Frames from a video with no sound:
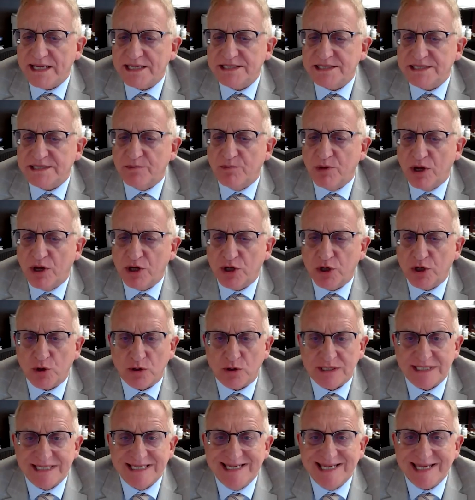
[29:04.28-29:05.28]
is the
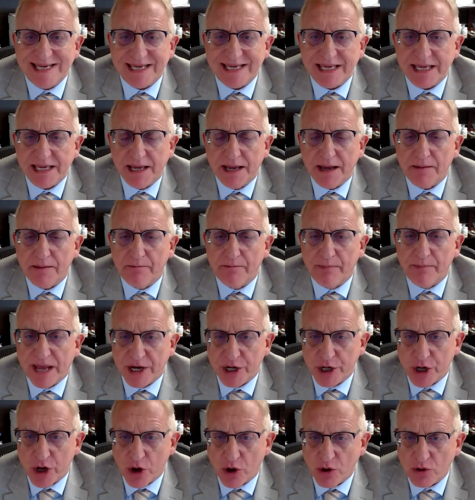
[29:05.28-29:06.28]
molecule
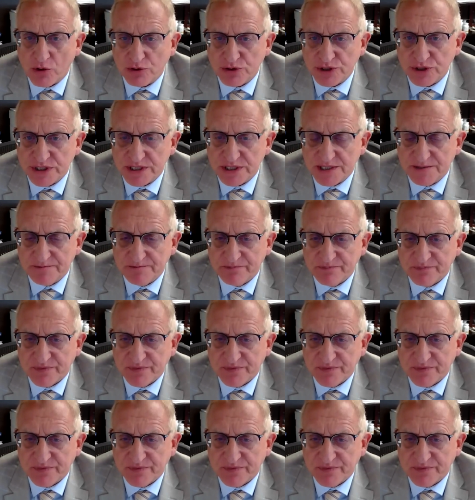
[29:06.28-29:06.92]
d-Mannose.